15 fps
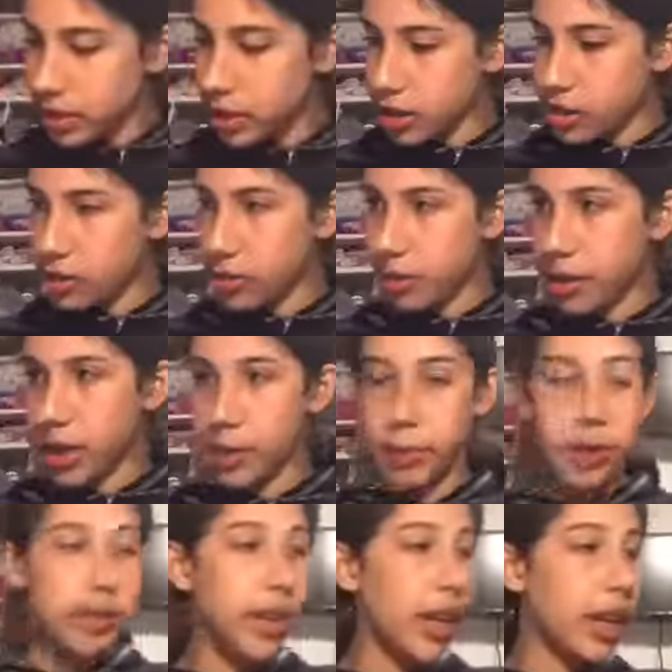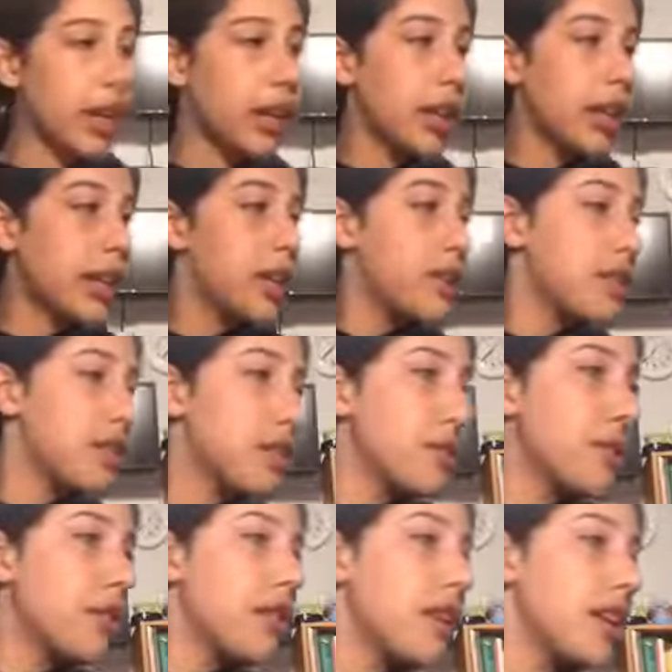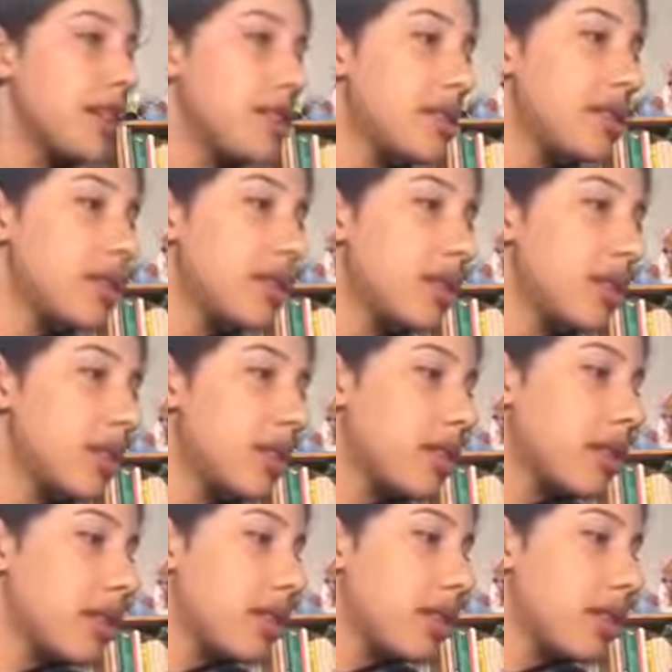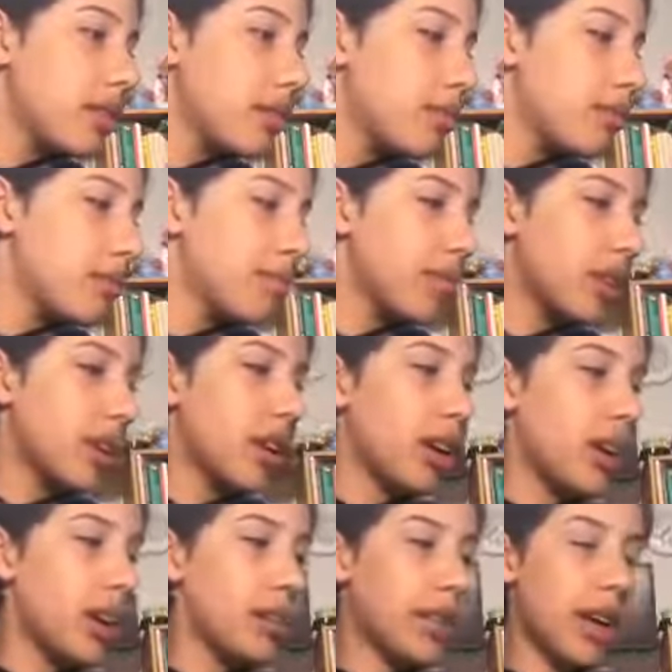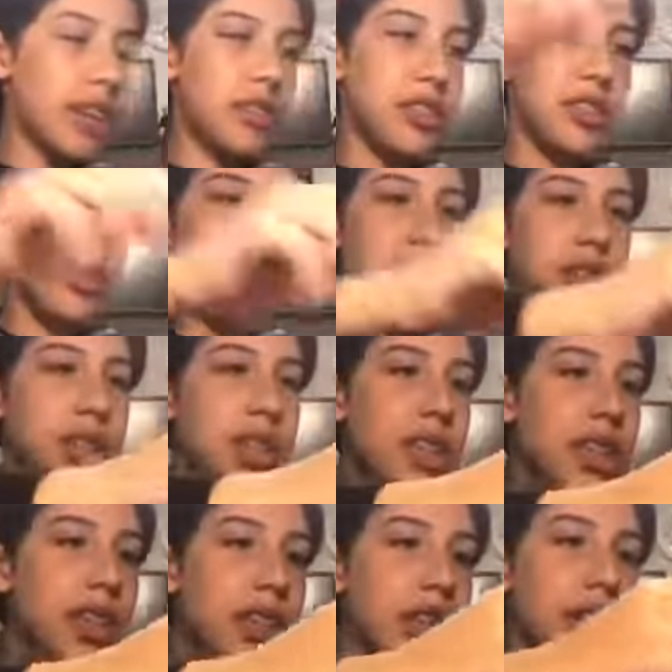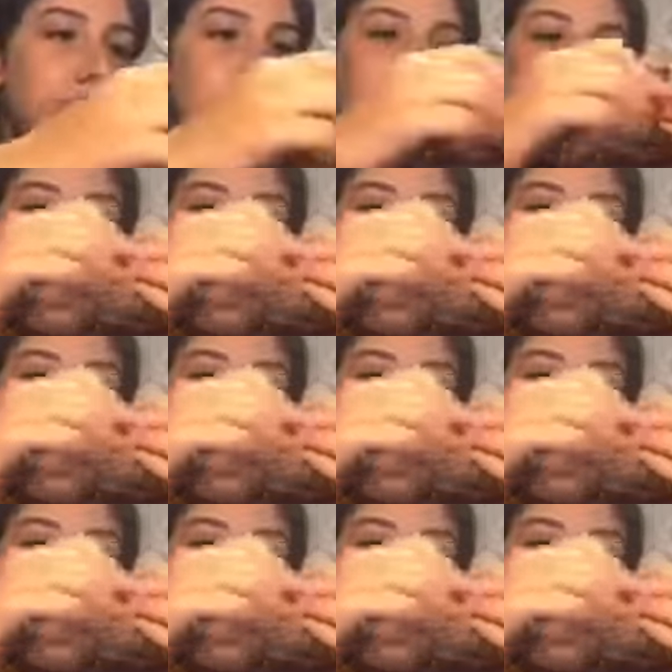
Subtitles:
not too worried about that. So this attaches to here.